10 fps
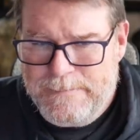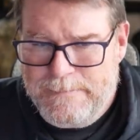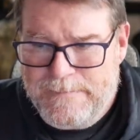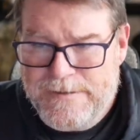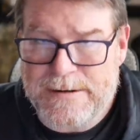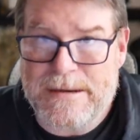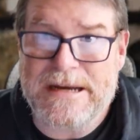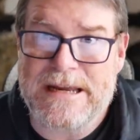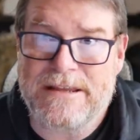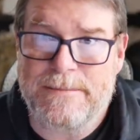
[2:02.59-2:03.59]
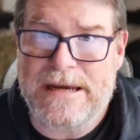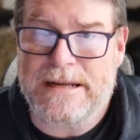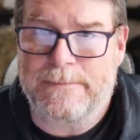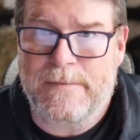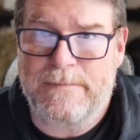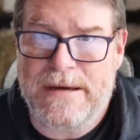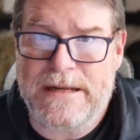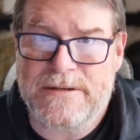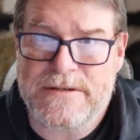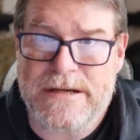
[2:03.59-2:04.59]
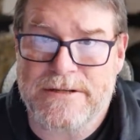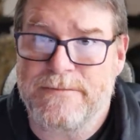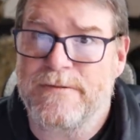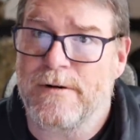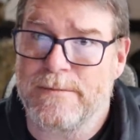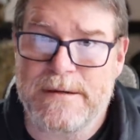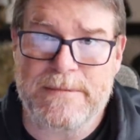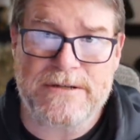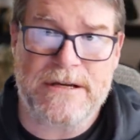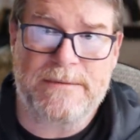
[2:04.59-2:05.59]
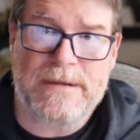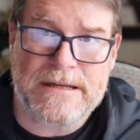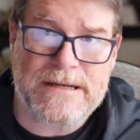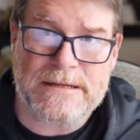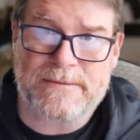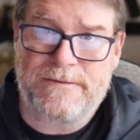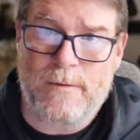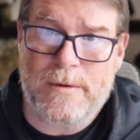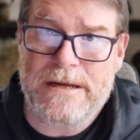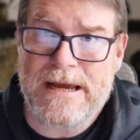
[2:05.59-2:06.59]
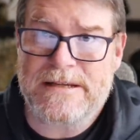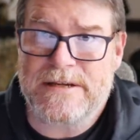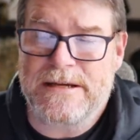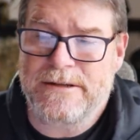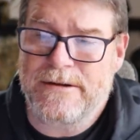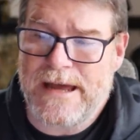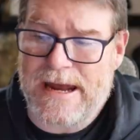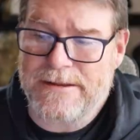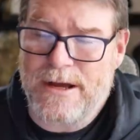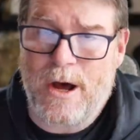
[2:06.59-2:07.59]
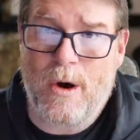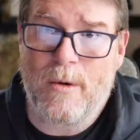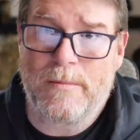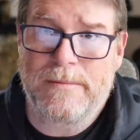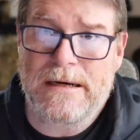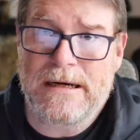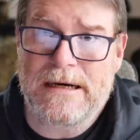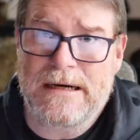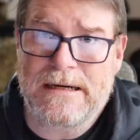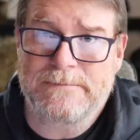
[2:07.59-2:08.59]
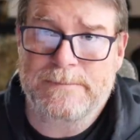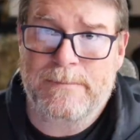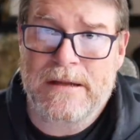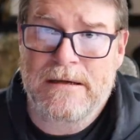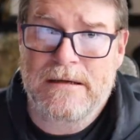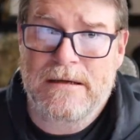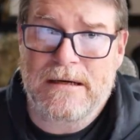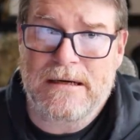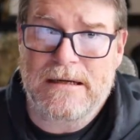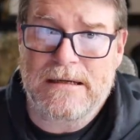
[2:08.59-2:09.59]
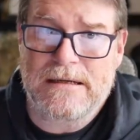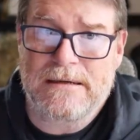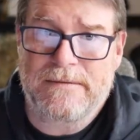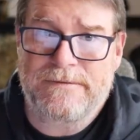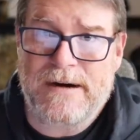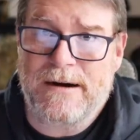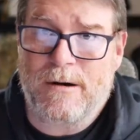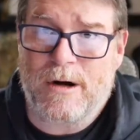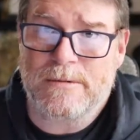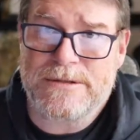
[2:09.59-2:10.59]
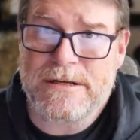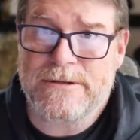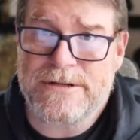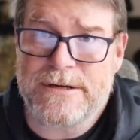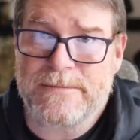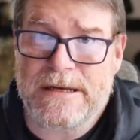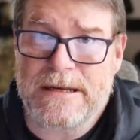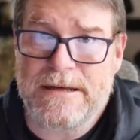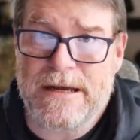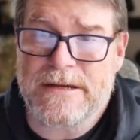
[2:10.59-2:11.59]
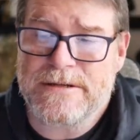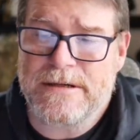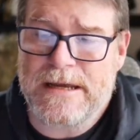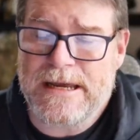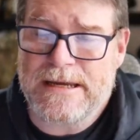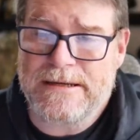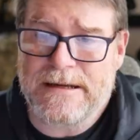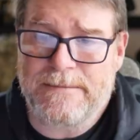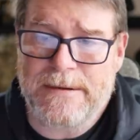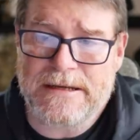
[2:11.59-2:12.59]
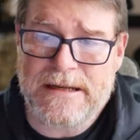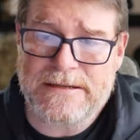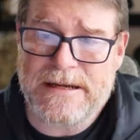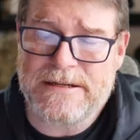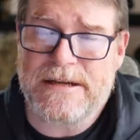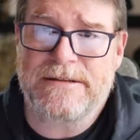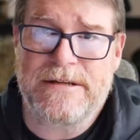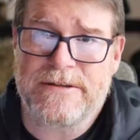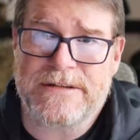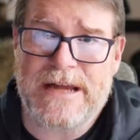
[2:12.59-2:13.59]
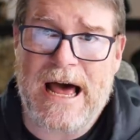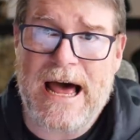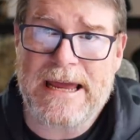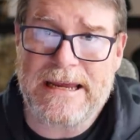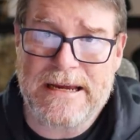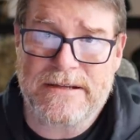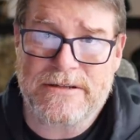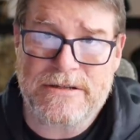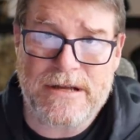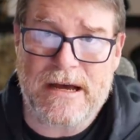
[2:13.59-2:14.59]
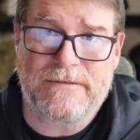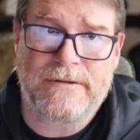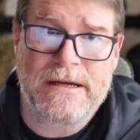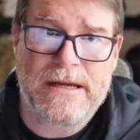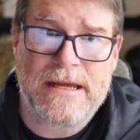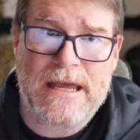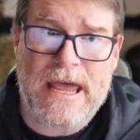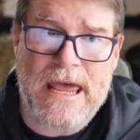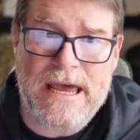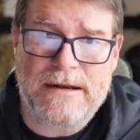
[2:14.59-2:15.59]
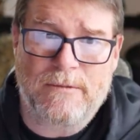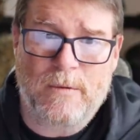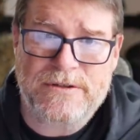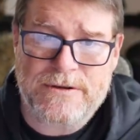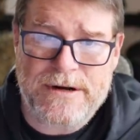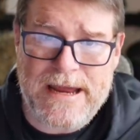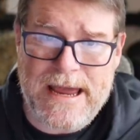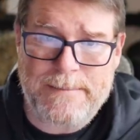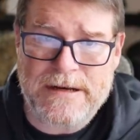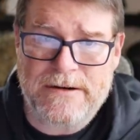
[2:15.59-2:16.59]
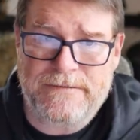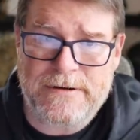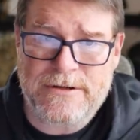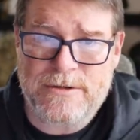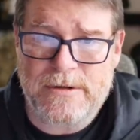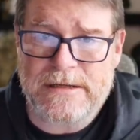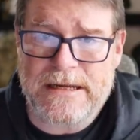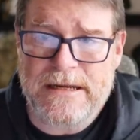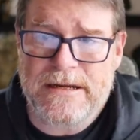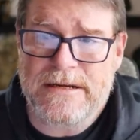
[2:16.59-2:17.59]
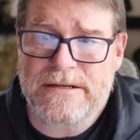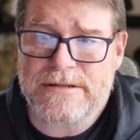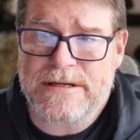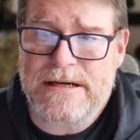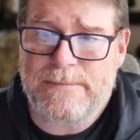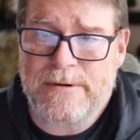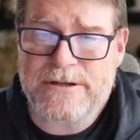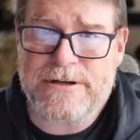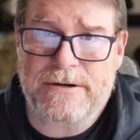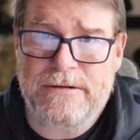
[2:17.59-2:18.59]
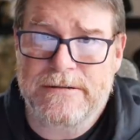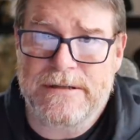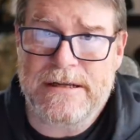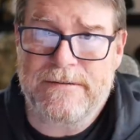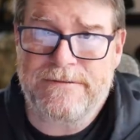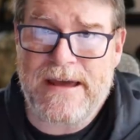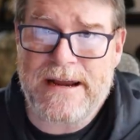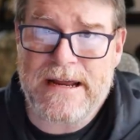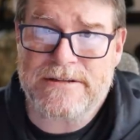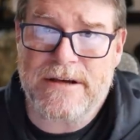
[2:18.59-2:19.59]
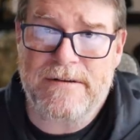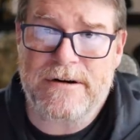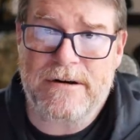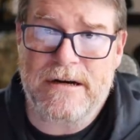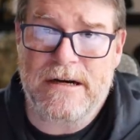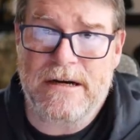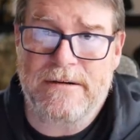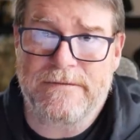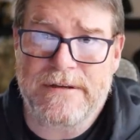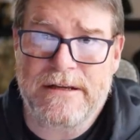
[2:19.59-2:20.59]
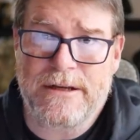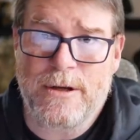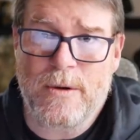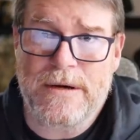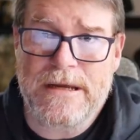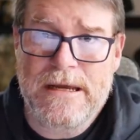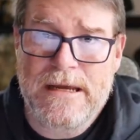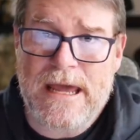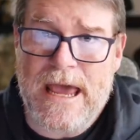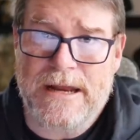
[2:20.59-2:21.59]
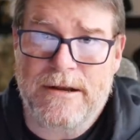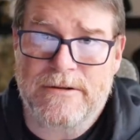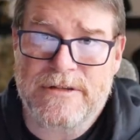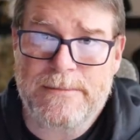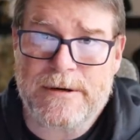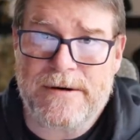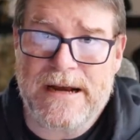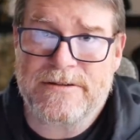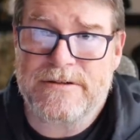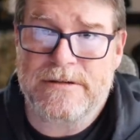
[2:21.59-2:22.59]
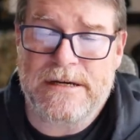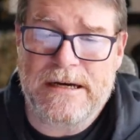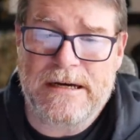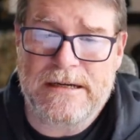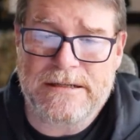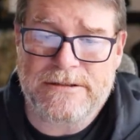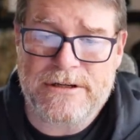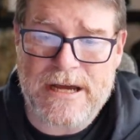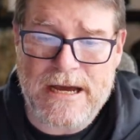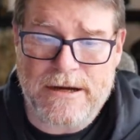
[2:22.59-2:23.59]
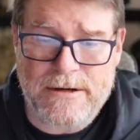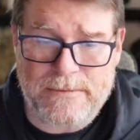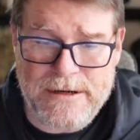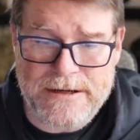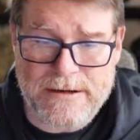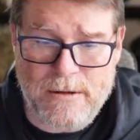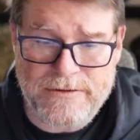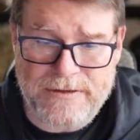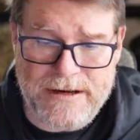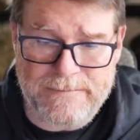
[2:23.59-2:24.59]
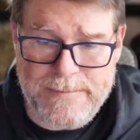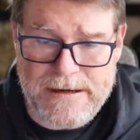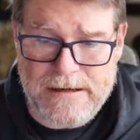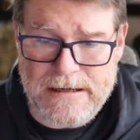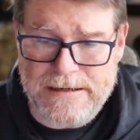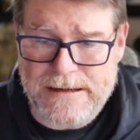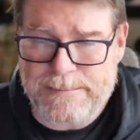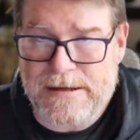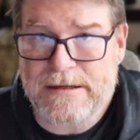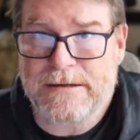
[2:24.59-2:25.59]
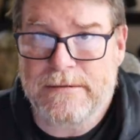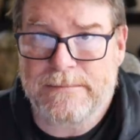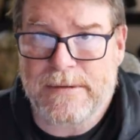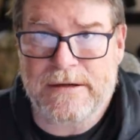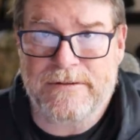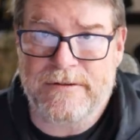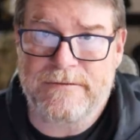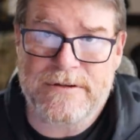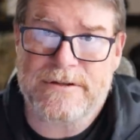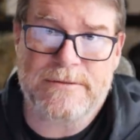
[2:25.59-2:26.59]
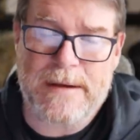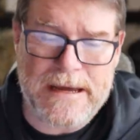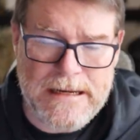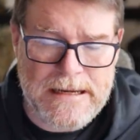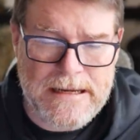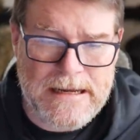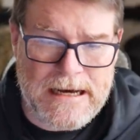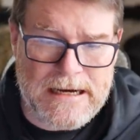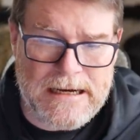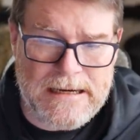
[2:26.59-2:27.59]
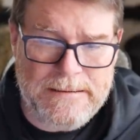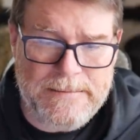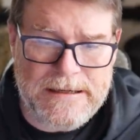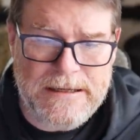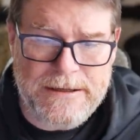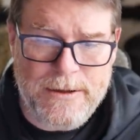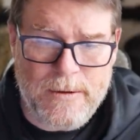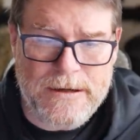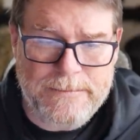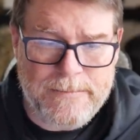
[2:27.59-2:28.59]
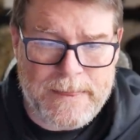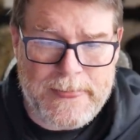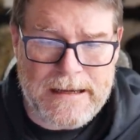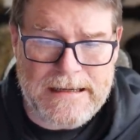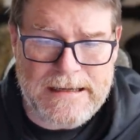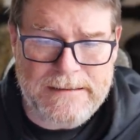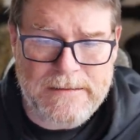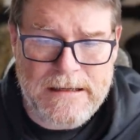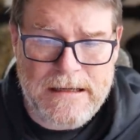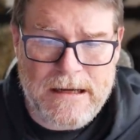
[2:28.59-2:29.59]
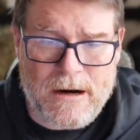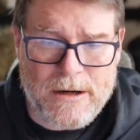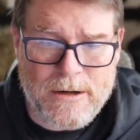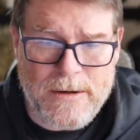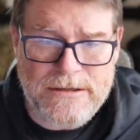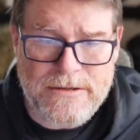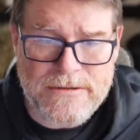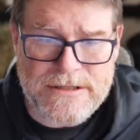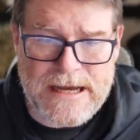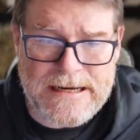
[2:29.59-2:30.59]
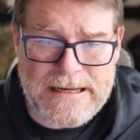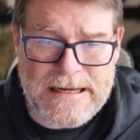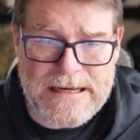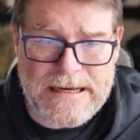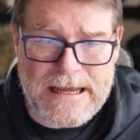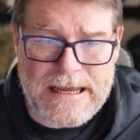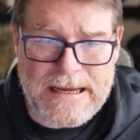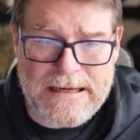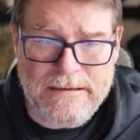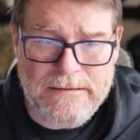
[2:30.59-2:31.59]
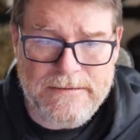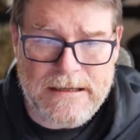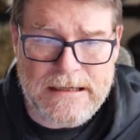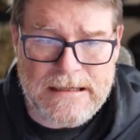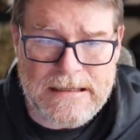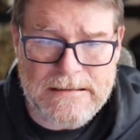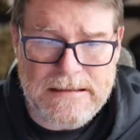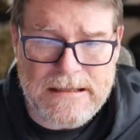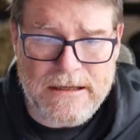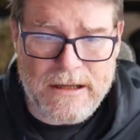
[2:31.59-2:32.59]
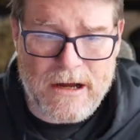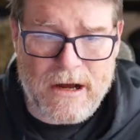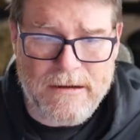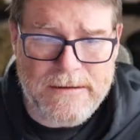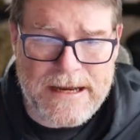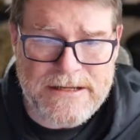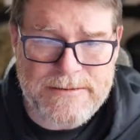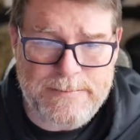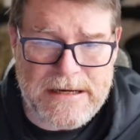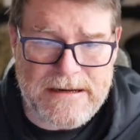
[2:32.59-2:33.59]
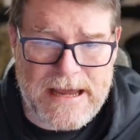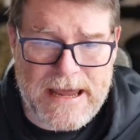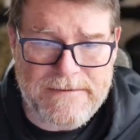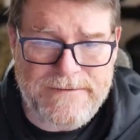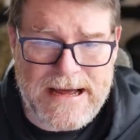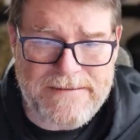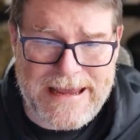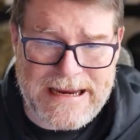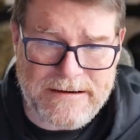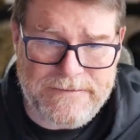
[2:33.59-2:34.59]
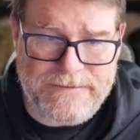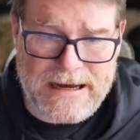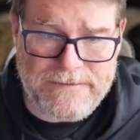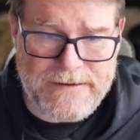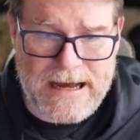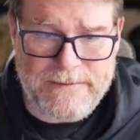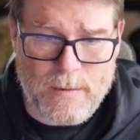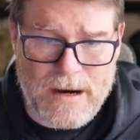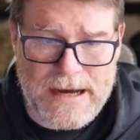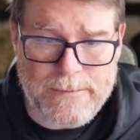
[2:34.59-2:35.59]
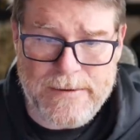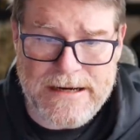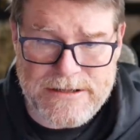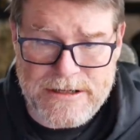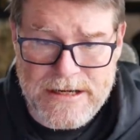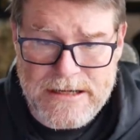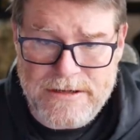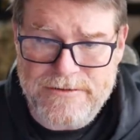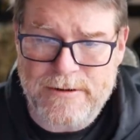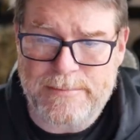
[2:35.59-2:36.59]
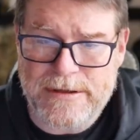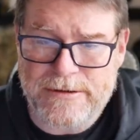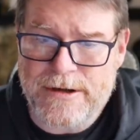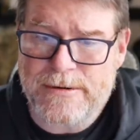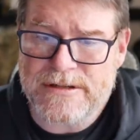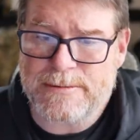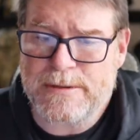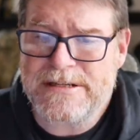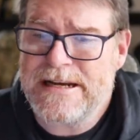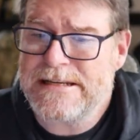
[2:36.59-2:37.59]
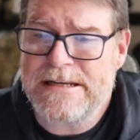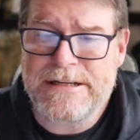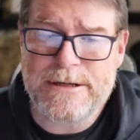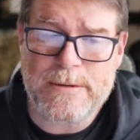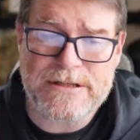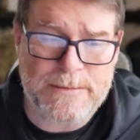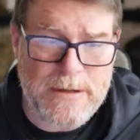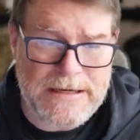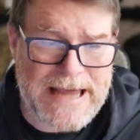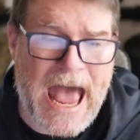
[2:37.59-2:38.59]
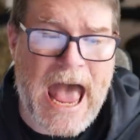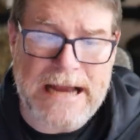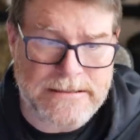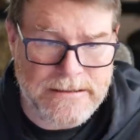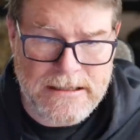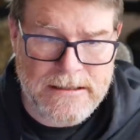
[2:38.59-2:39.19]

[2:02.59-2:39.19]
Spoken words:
Friend of mine, Ethan Manning, Manning & Sons. You've heard me mention him many times before. He has a little out-of-the-home firearms dealership that he does. And, man, he deals in high-end stuff. And what's going to happen here very shortly is Pritzker, the fat-ass governor of Illinois and those Democrats in Chicago that run the whole state of Maryland's just as bad, Illinois, are going to sign in a law, HB 5855, a wide-ranging gun control bill known as the Protect Illinois Community Act,